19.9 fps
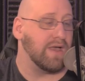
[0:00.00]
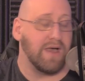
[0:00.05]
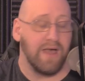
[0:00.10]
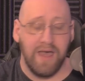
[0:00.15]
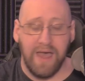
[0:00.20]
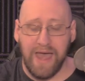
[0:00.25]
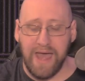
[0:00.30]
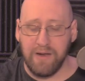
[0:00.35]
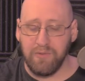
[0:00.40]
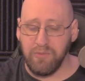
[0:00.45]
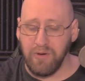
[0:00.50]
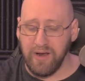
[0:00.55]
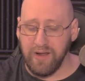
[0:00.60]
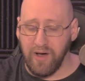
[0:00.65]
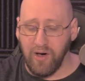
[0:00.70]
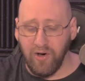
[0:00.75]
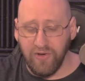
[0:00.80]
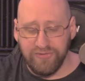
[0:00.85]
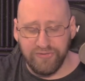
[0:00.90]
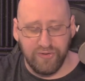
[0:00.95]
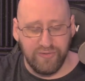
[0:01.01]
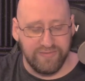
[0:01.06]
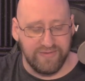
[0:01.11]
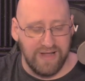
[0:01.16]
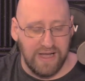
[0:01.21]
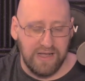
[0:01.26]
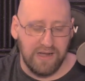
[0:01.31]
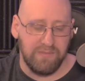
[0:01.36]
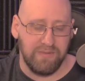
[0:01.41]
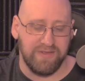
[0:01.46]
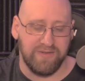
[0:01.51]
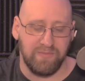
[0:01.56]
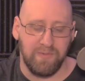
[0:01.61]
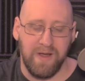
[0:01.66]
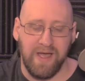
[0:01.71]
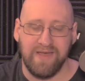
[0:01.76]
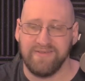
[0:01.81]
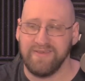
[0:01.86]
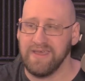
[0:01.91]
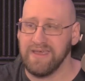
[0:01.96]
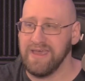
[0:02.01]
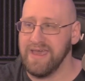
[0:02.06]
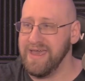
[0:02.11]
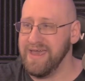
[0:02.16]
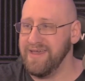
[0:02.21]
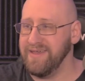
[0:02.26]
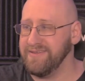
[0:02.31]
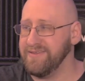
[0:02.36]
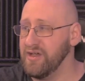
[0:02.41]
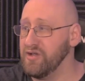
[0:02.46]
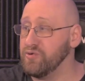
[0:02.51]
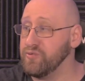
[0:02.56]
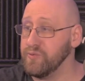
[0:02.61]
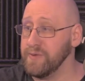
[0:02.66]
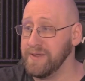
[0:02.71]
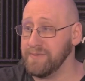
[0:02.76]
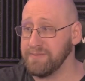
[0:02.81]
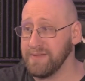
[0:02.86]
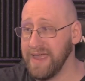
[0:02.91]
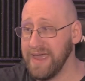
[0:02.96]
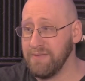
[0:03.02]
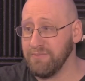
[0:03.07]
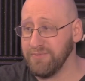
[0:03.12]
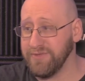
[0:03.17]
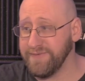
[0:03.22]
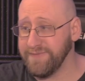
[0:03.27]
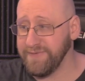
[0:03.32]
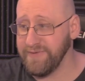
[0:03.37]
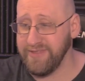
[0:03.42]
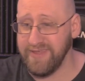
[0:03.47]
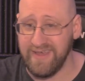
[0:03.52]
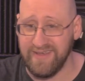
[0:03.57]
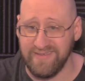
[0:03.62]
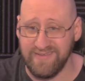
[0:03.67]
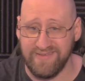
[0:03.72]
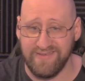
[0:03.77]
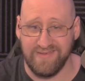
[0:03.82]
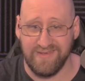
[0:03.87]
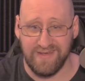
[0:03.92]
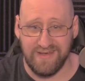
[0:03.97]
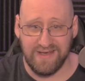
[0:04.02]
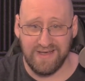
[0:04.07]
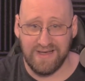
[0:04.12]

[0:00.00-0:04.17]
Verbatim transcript: And what also is not going to be surprising is uh, who he blames for this.